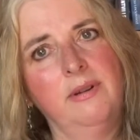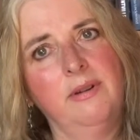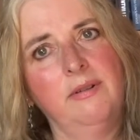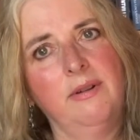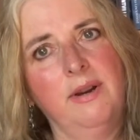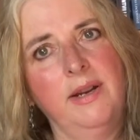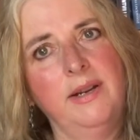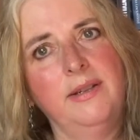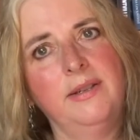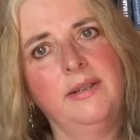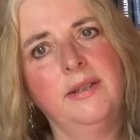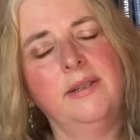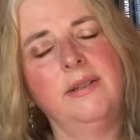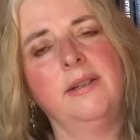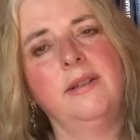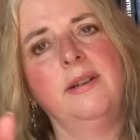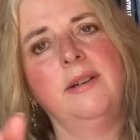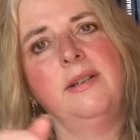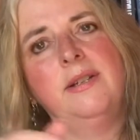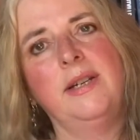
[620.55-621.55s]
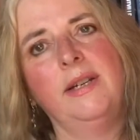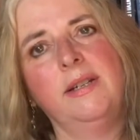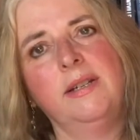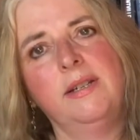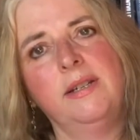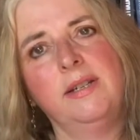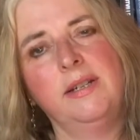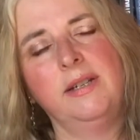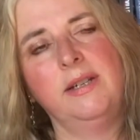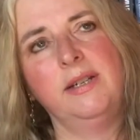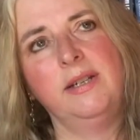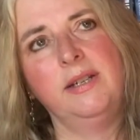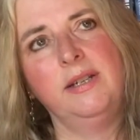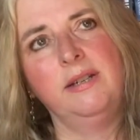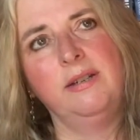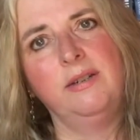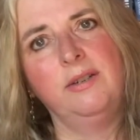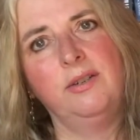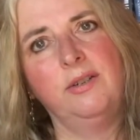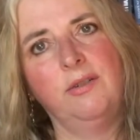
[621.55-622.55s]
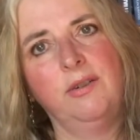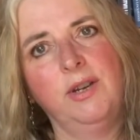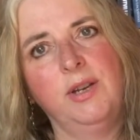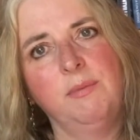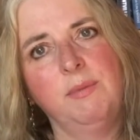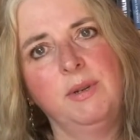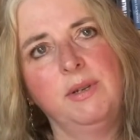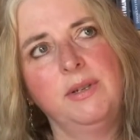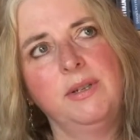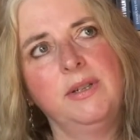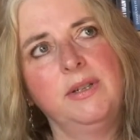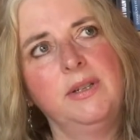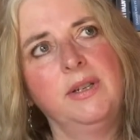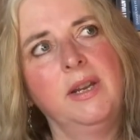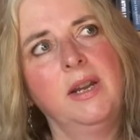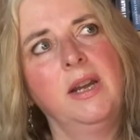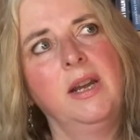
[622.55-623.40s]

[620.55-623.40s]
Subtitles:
crates is an identity document